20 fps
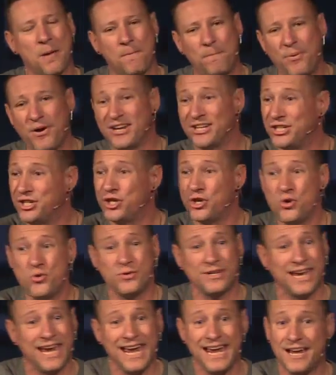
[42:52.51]
but you
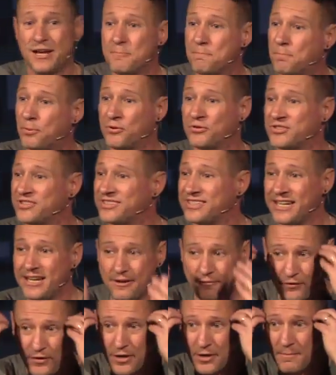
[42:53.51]
can
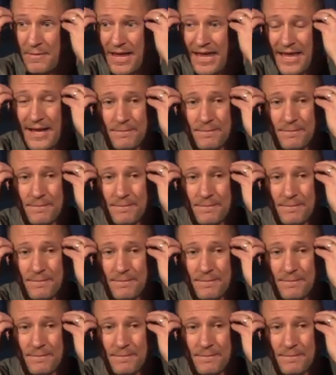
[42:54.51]
perceive him